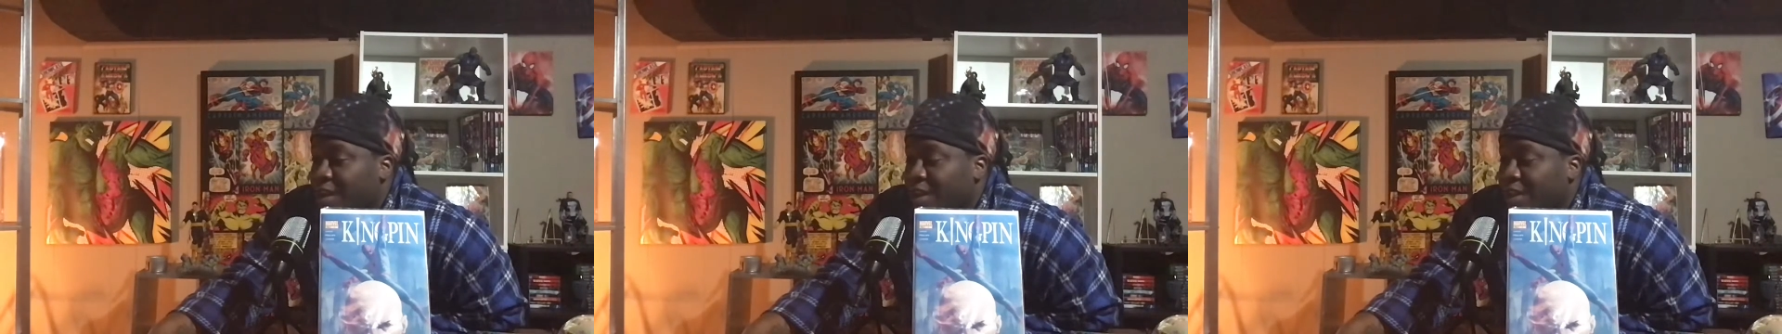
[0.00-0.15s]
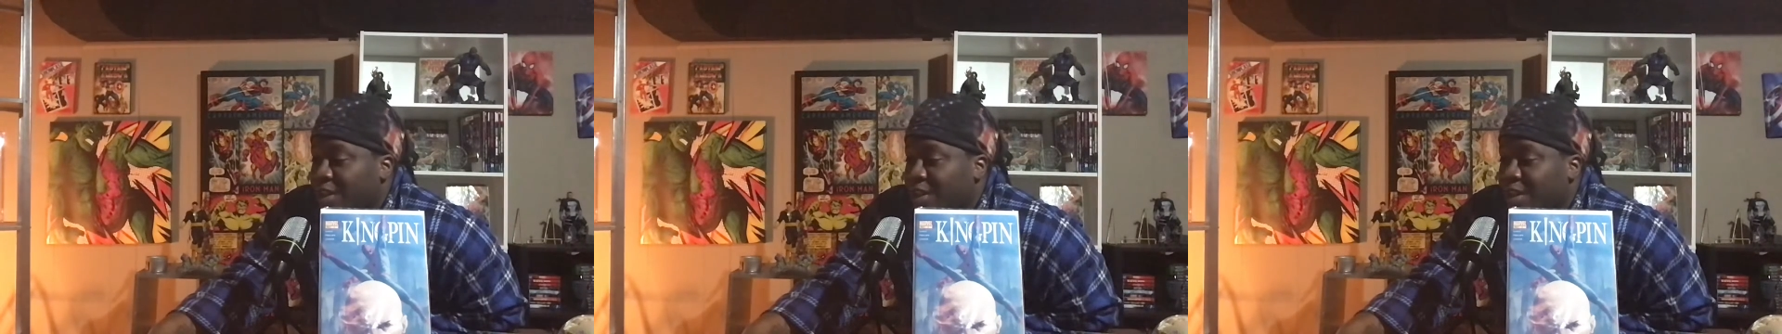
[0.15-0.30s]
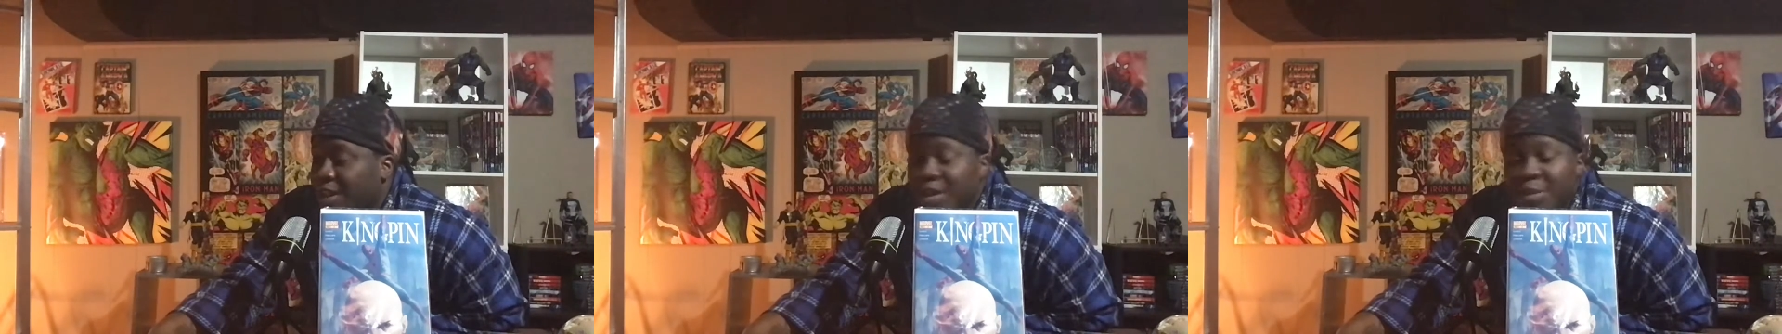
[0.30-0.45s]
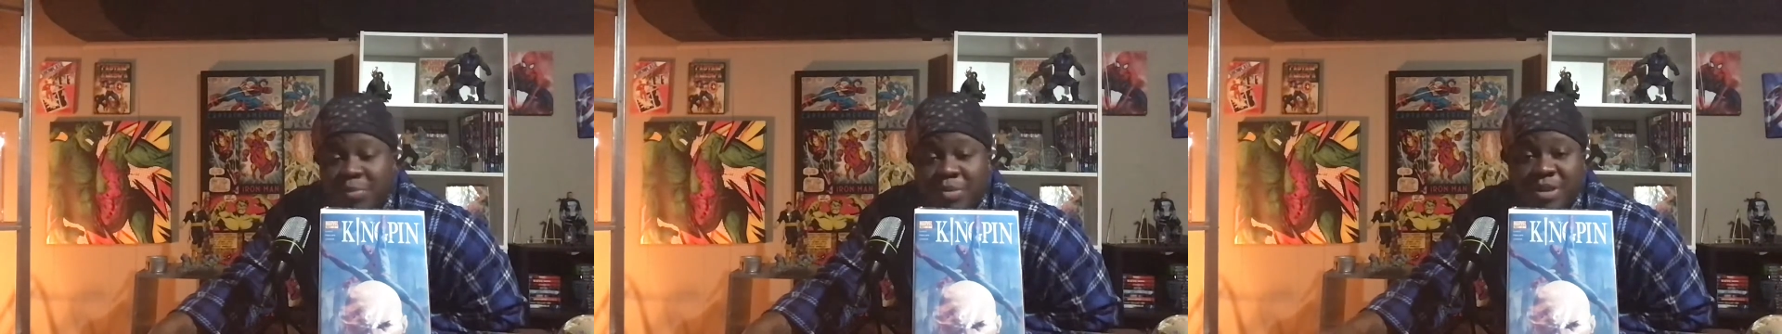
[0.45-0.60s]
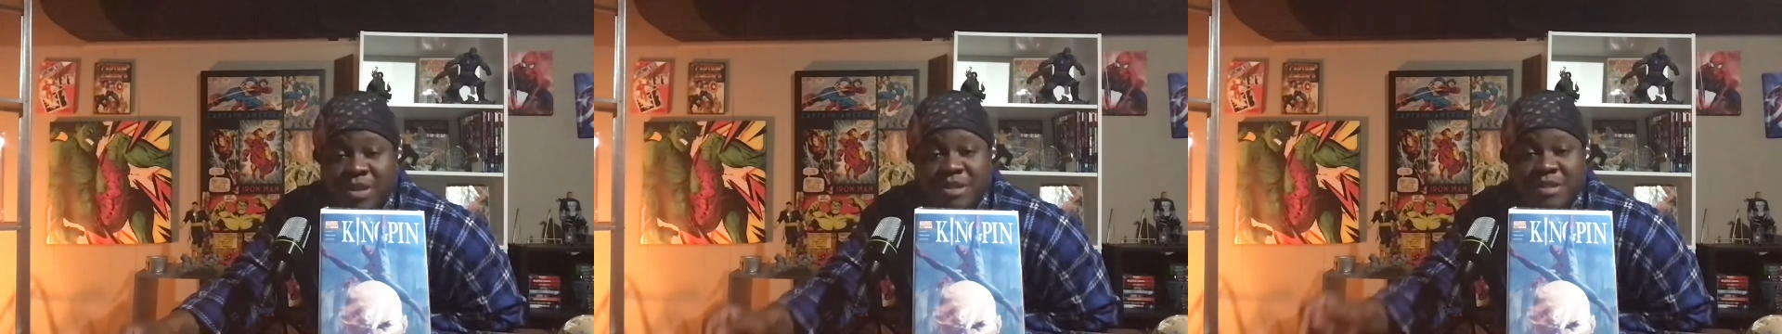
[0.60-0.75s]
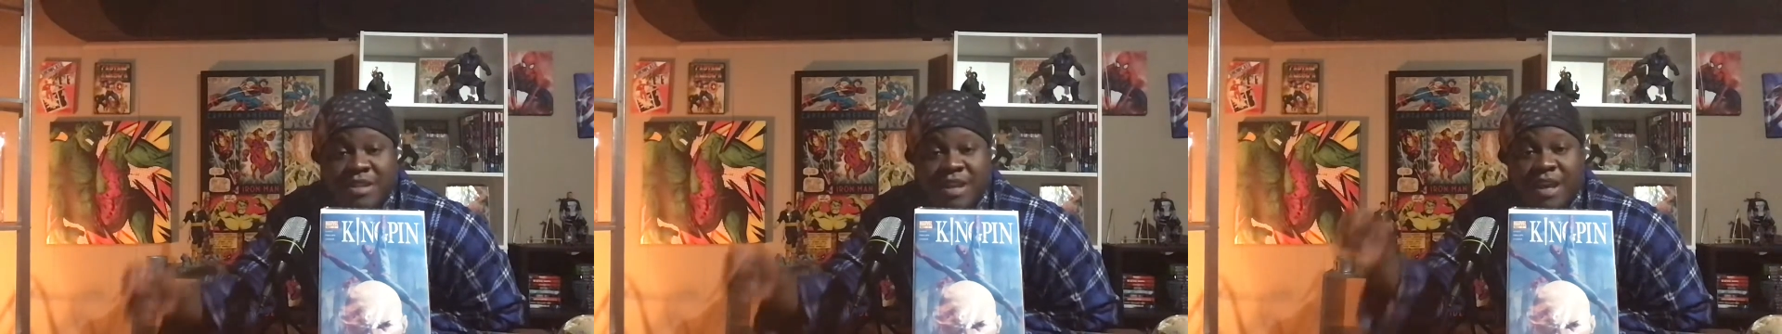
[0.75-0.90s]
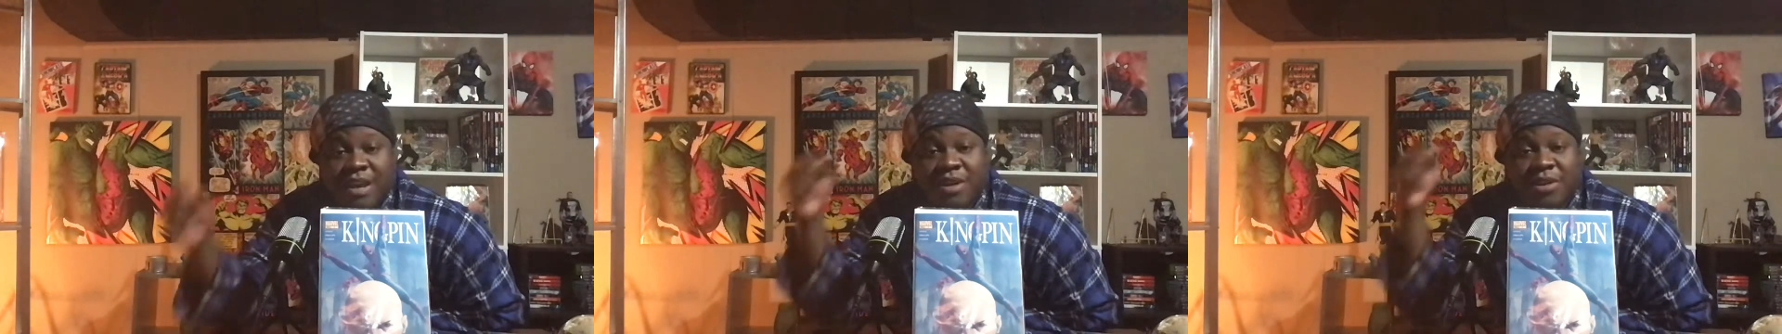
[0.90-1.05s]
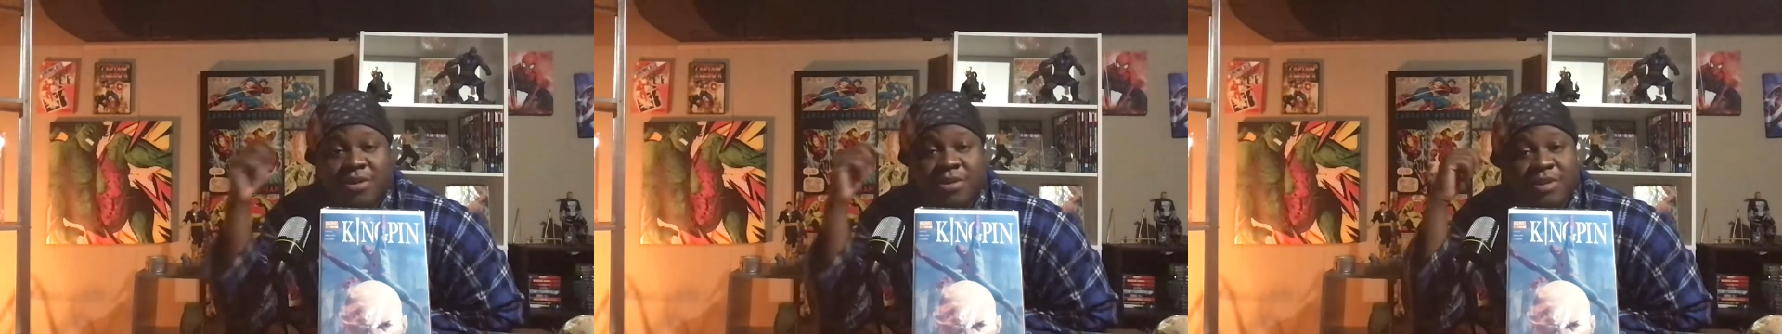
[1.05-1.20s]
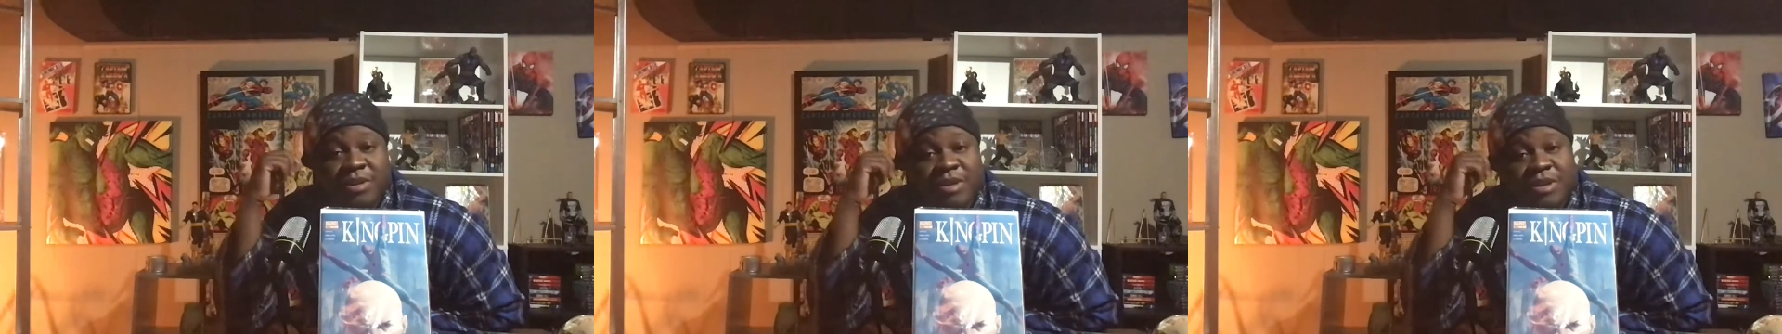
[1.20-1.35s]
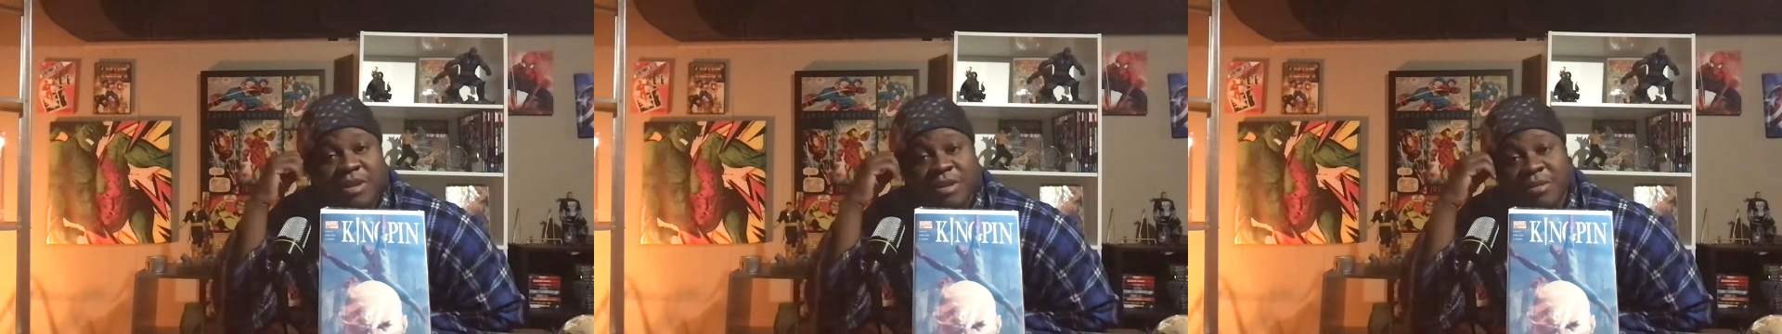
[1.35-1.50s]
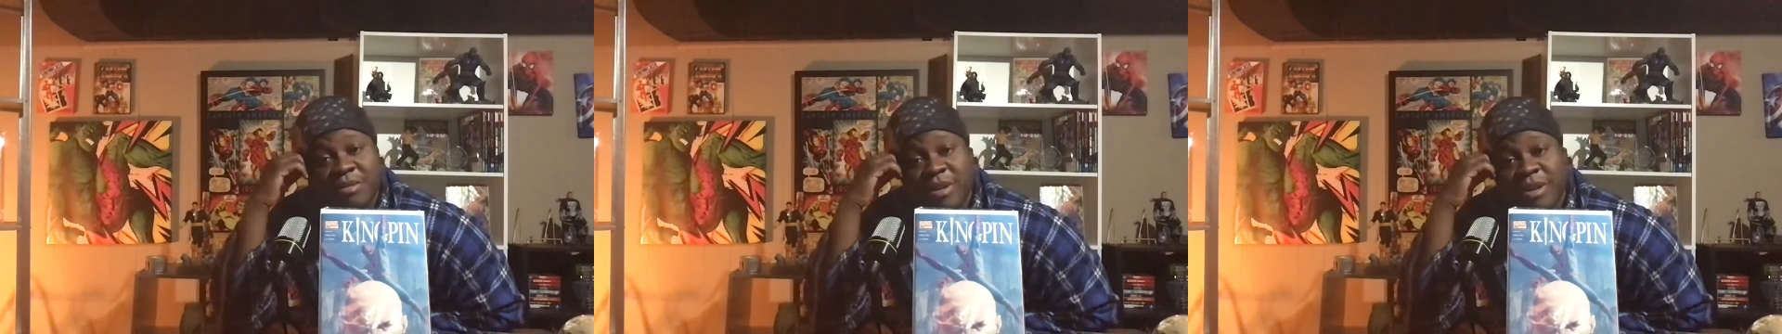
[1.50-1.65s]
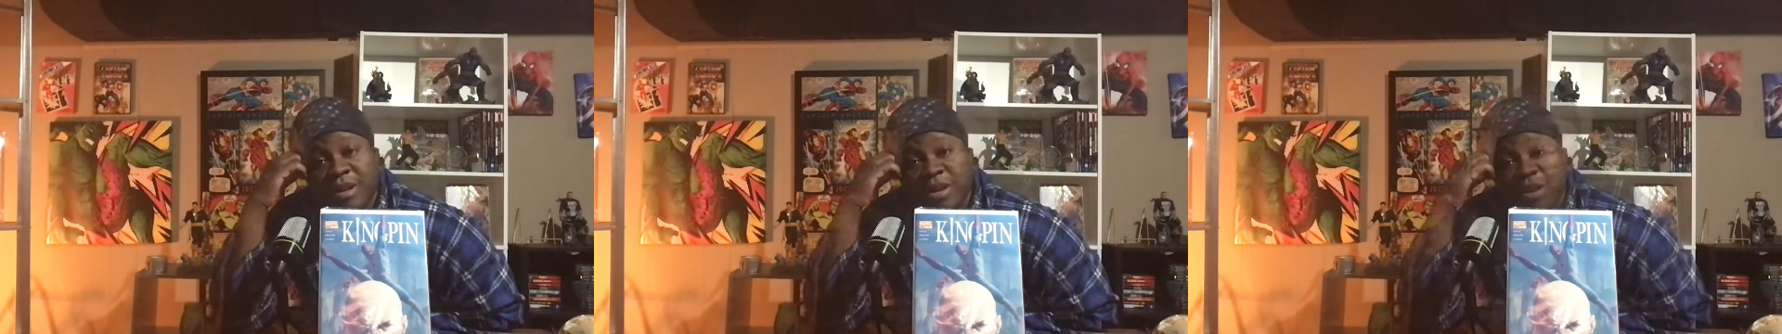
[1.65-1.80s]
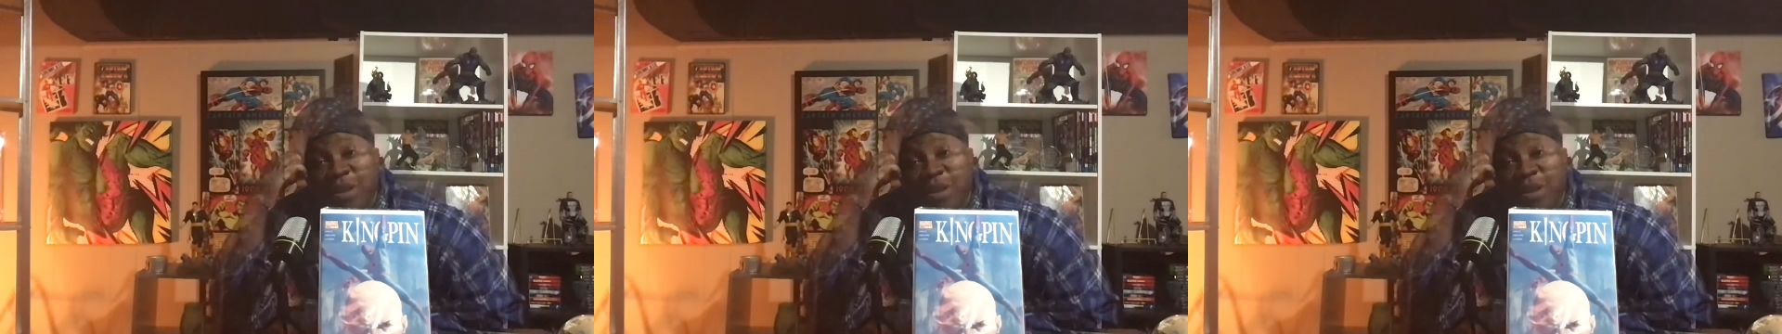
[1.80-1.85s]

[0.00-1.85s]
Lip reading: Kingpin's not going anywhere.